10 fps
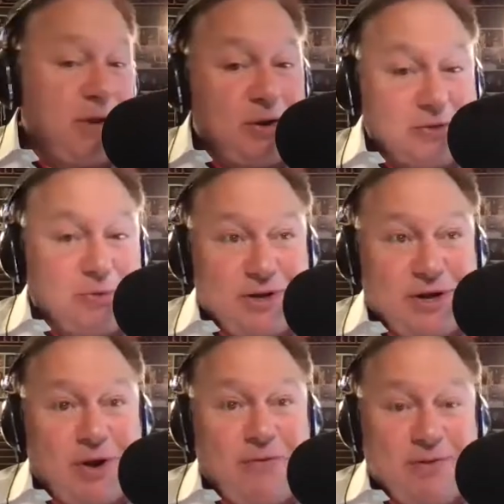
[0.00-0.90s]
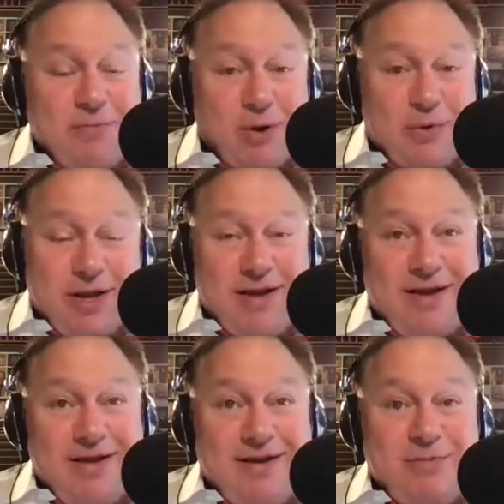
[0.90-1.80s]
because we're in COVID mode,
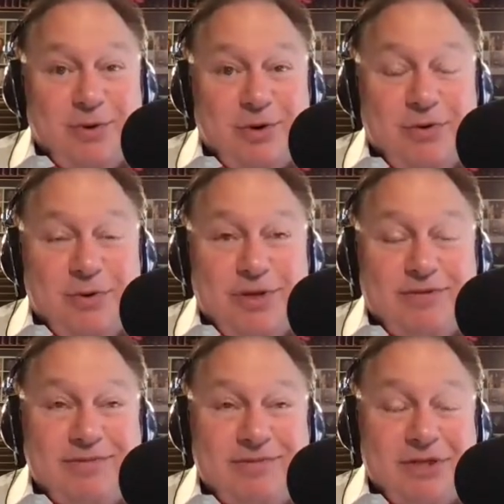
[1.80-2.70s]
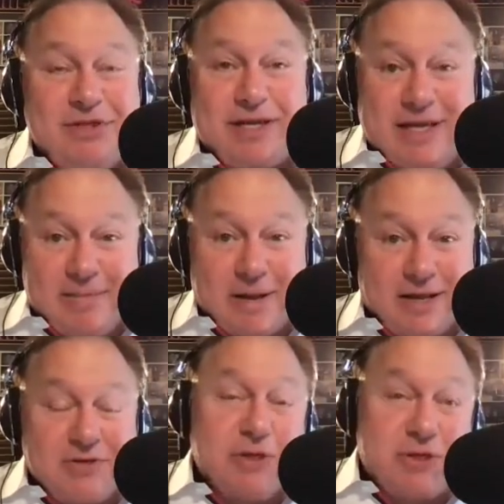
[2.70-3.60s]
we're doing just
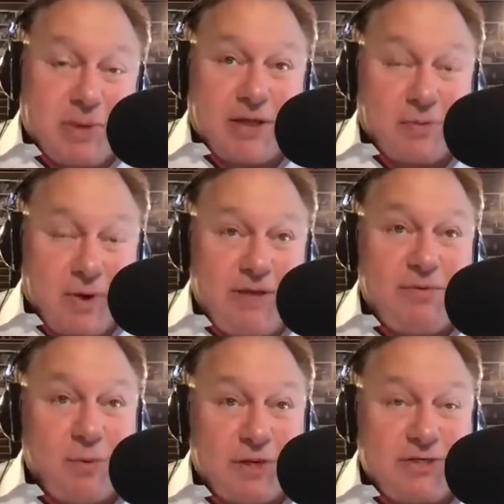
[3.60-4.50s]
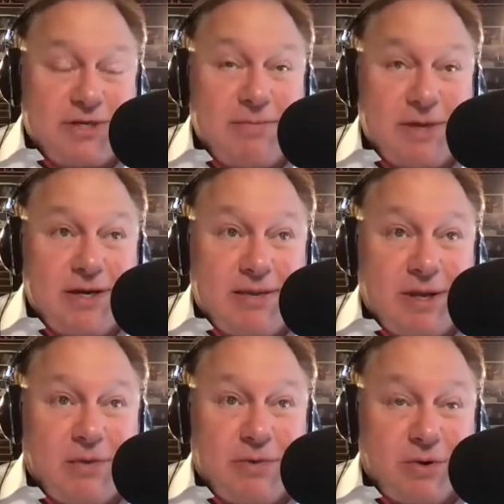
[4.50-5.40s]
emails, which, by the way, if you want to send me an
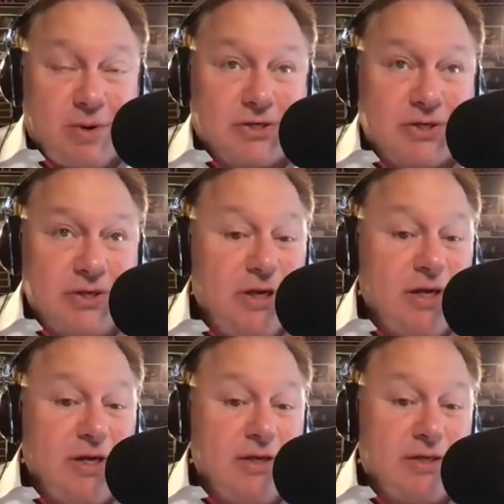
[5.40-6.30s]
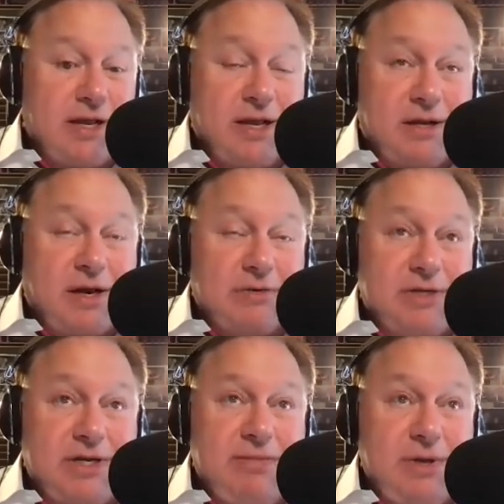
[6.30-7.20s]
email with a question to ask our
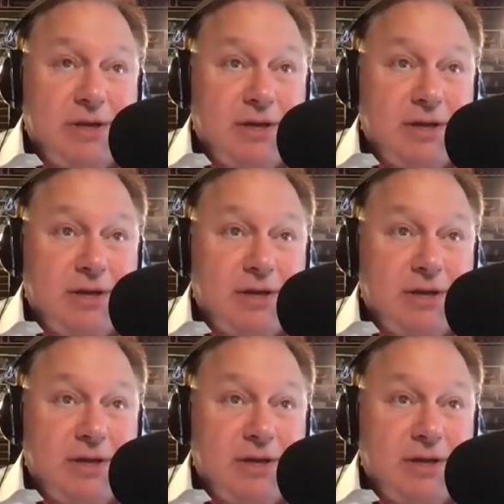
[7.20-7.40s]
team,